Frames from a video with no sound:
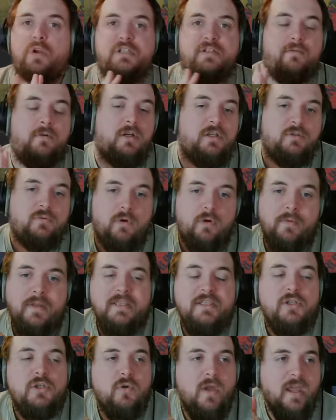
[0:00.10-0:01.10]
is up, guys? Welcome
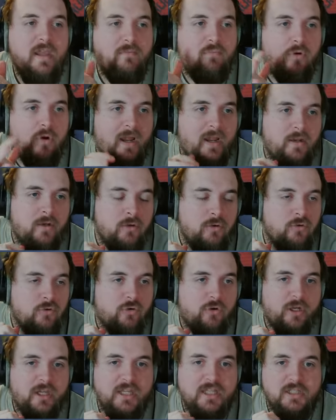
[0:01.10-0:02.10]
into a brand new
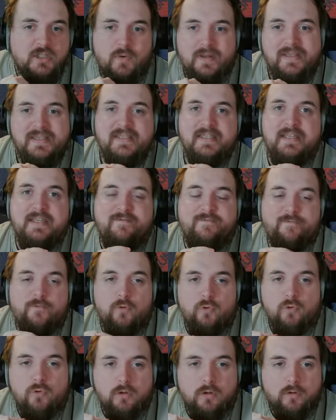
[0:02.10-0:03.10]
Cricket
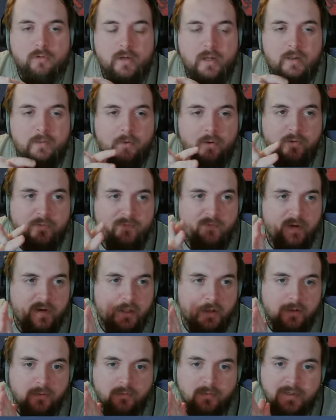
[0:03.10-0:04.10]
24 career mode
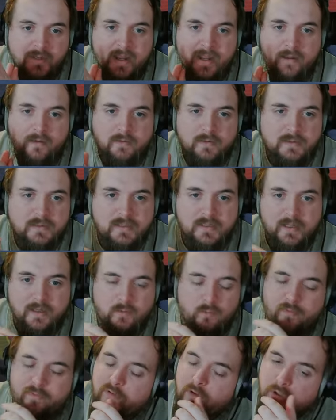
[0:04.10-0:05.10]
video. Now today
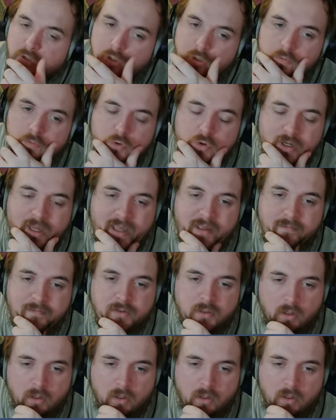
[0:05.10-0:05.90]
we've got two more games